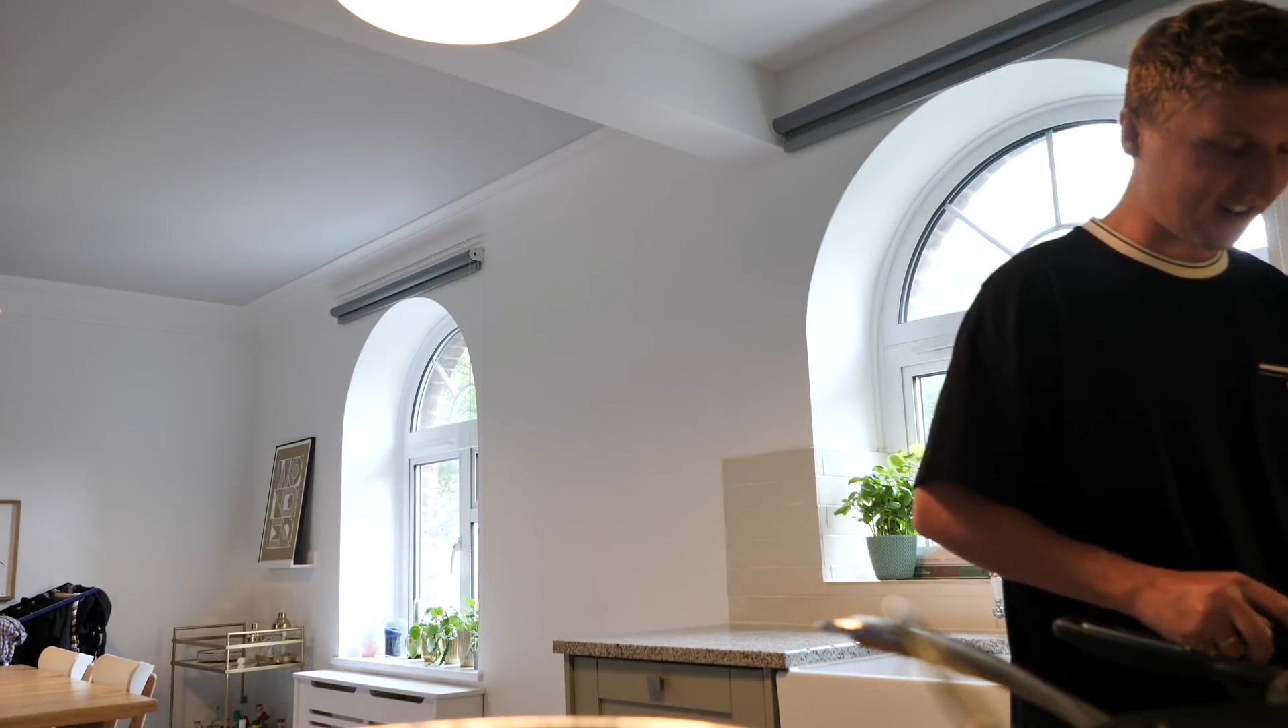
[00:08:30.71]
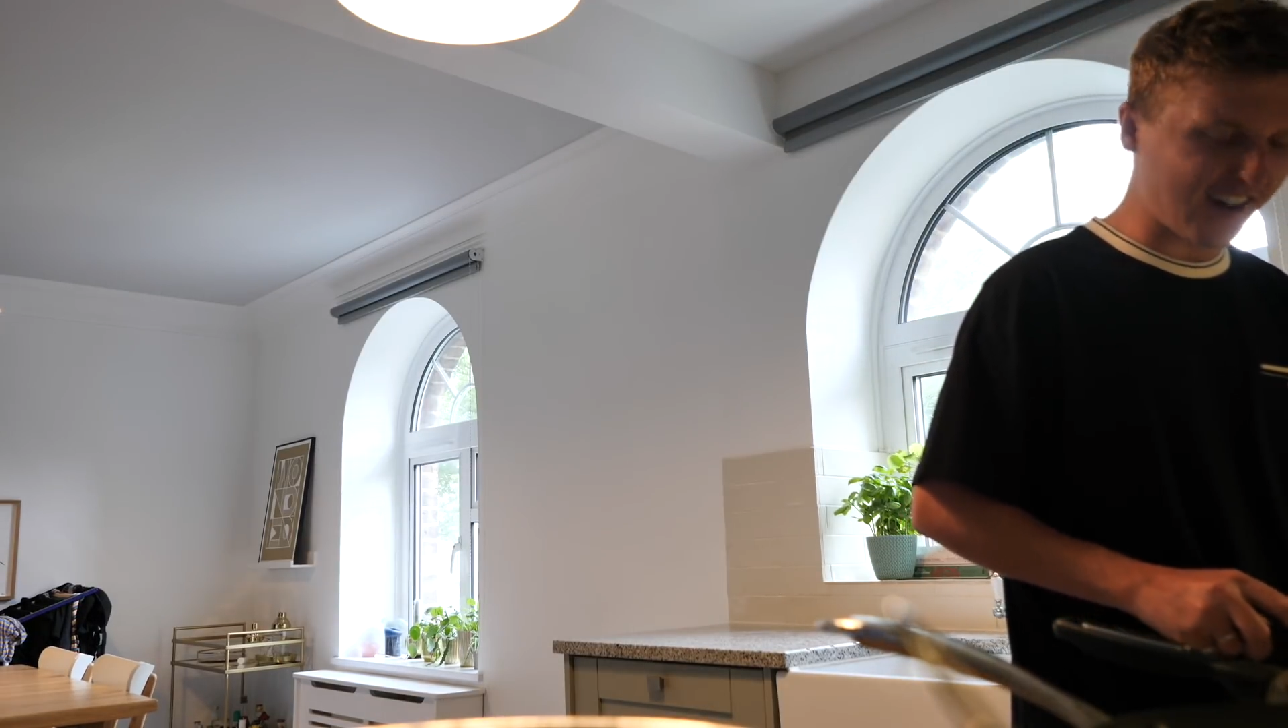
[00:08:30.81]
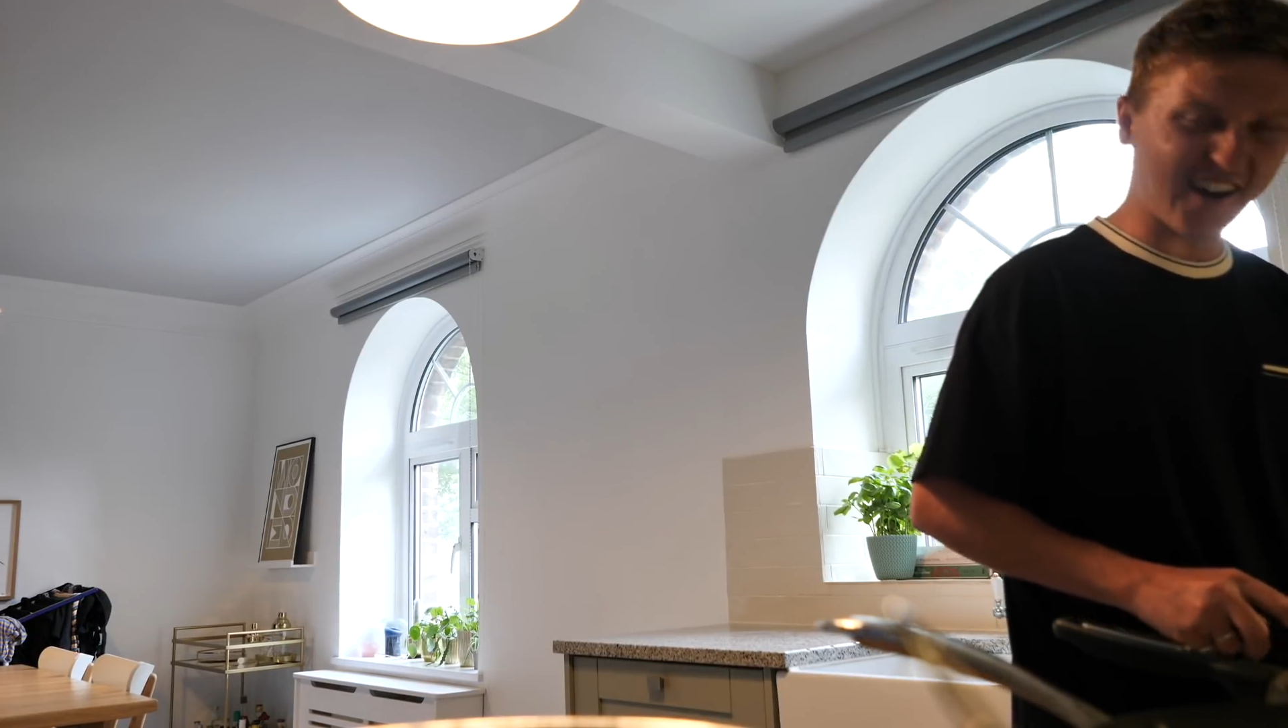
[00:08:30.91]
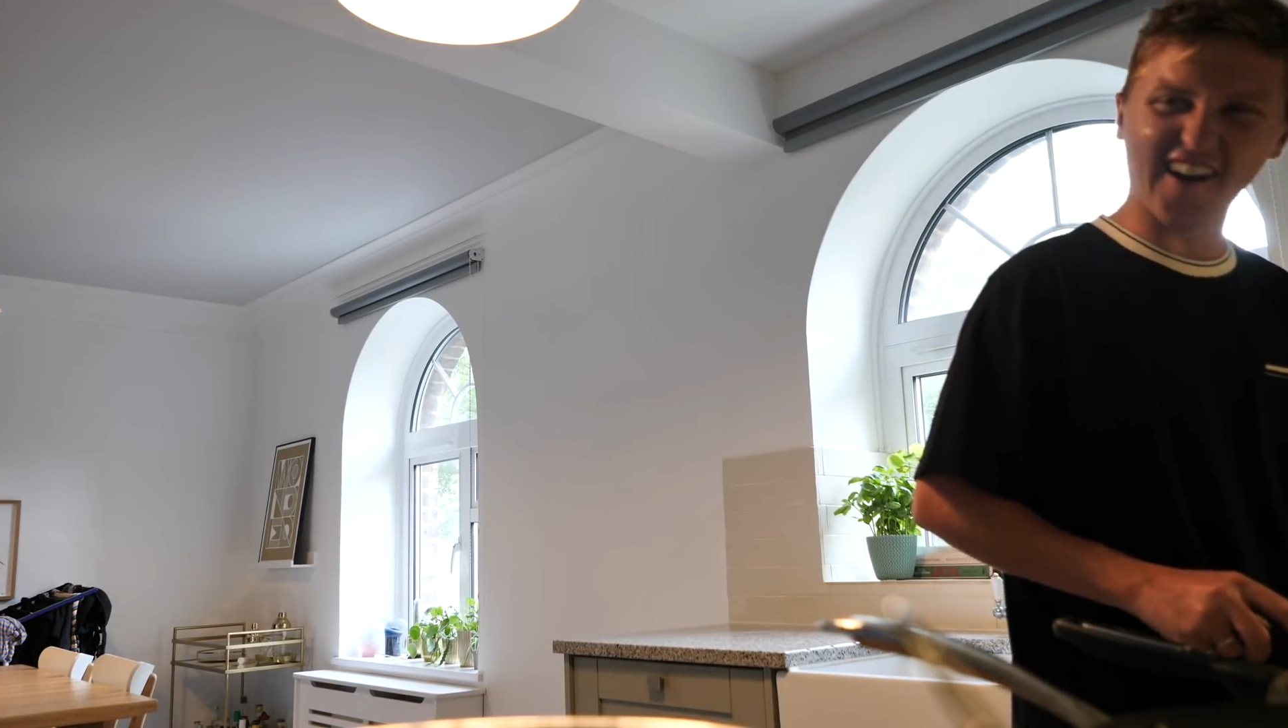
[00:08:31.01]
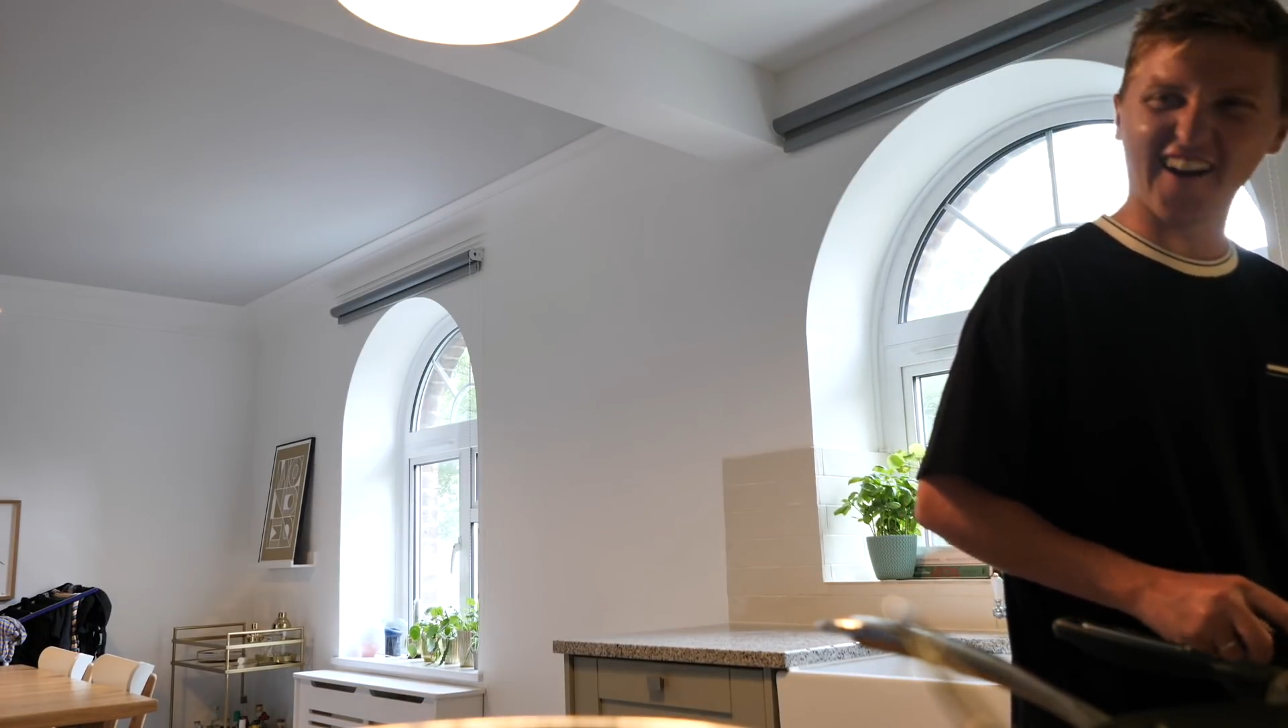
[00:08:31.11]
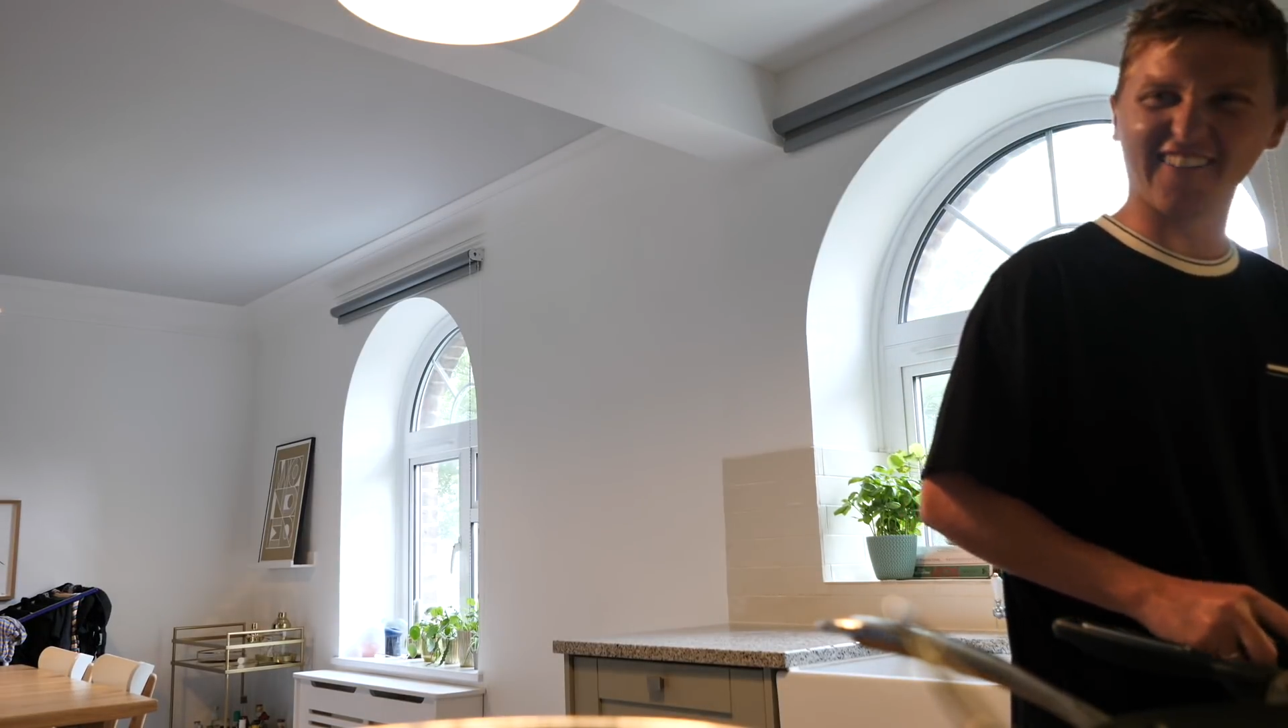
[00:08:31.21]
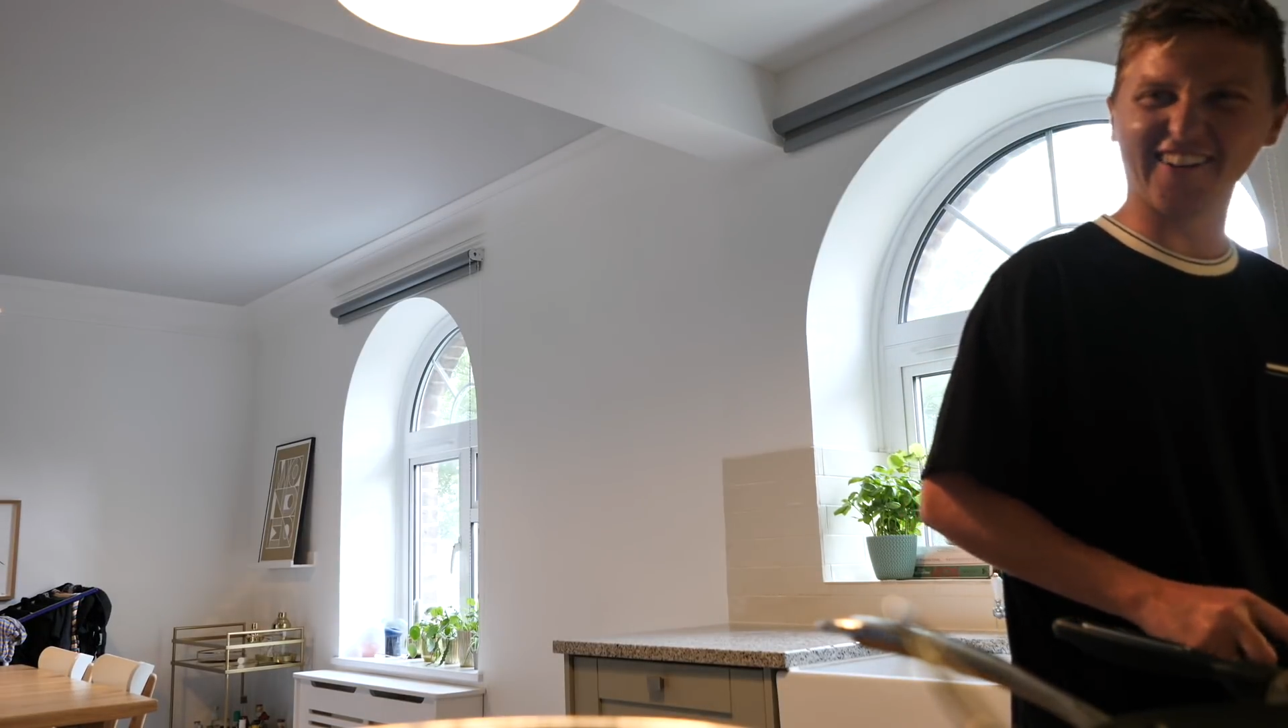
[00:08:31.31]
I